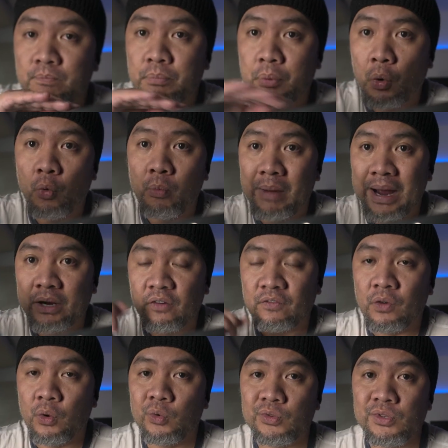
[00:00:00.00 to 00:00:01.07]
pro
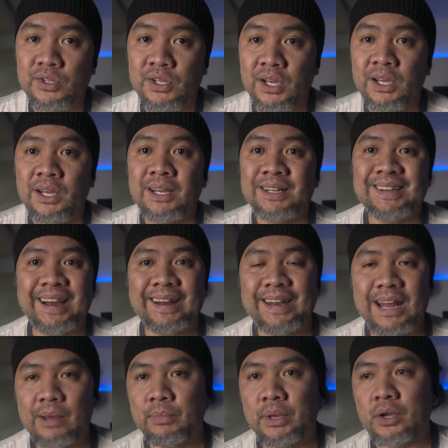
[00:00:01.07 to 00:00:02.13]
microphones,
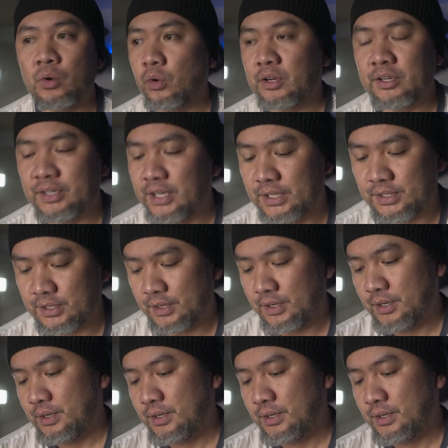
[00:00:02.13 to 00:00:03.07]
dynamic or condenser.